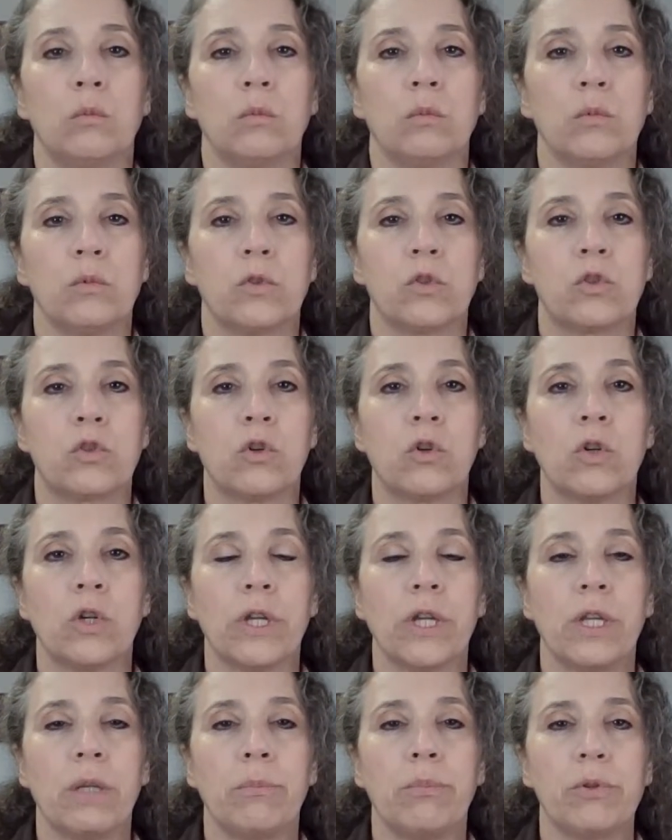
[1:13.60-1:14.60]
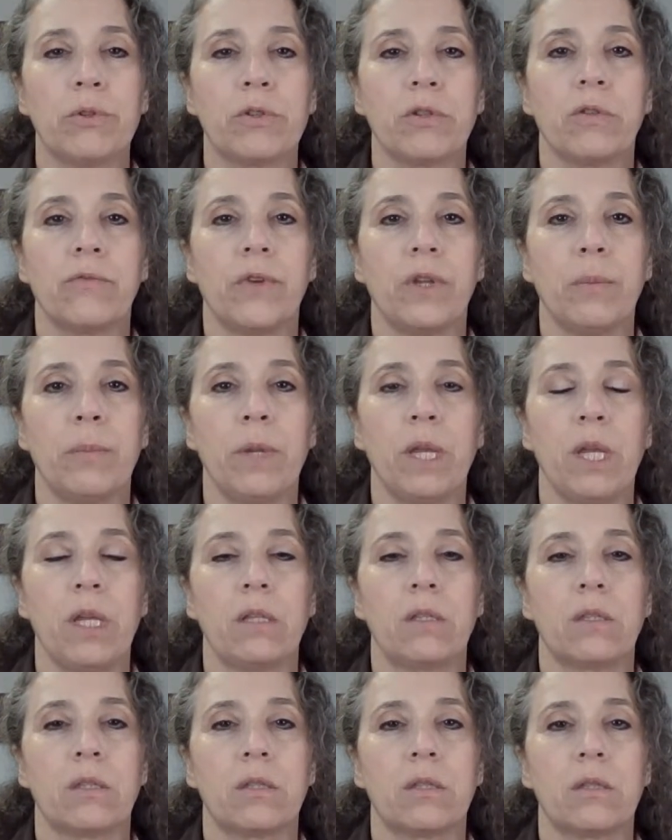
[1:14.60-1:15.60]
storing, preserving
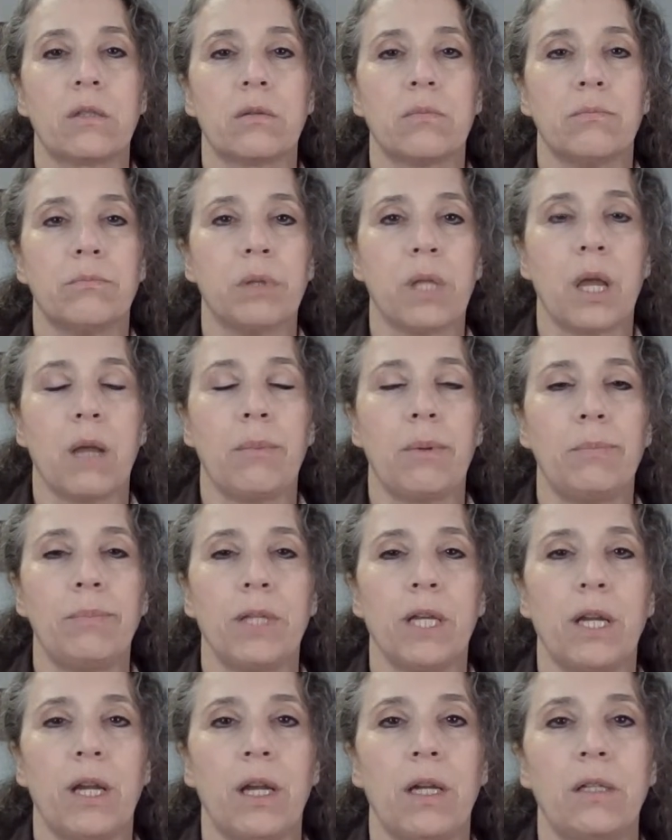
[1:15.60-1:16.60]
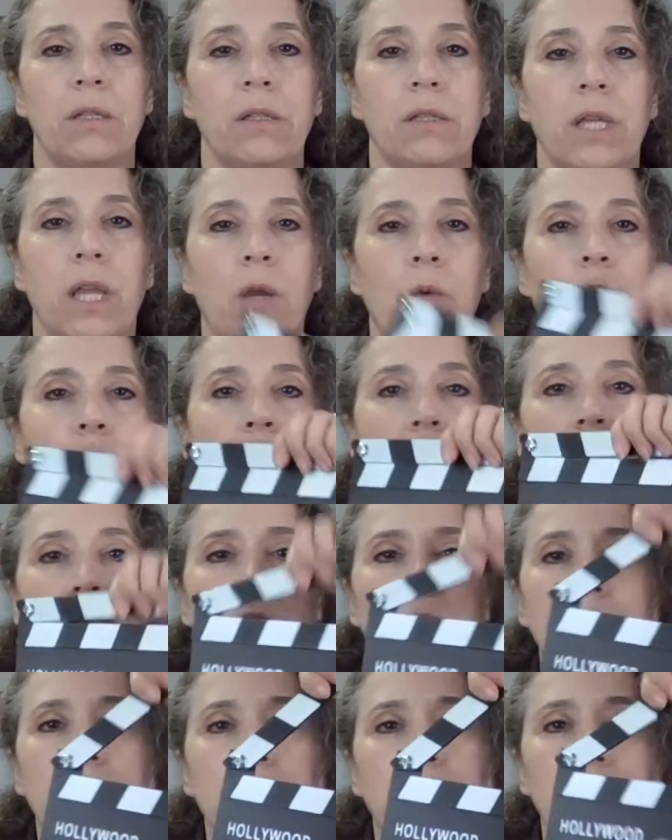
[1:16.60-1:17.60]
meats, blah blah blah. Take one.
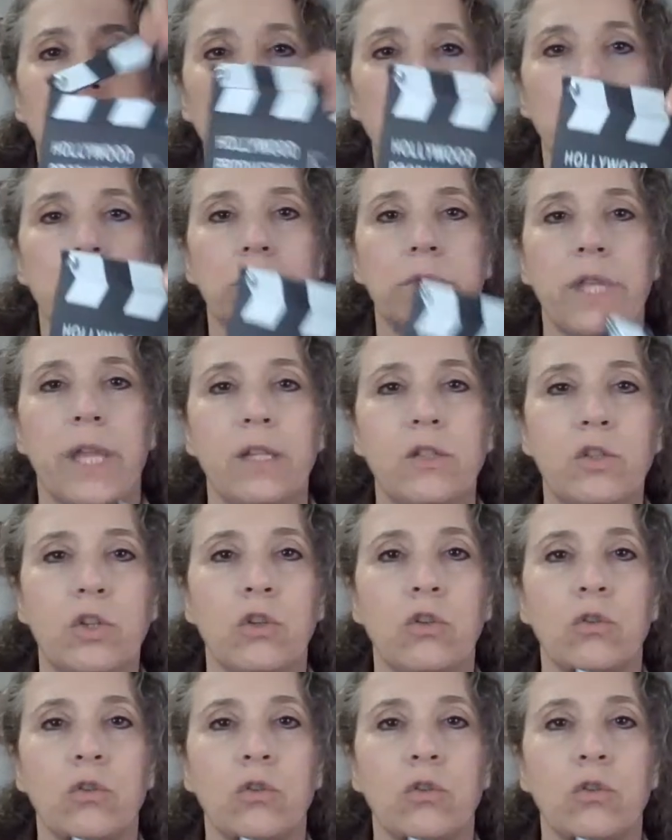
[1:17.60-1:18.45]
Take two,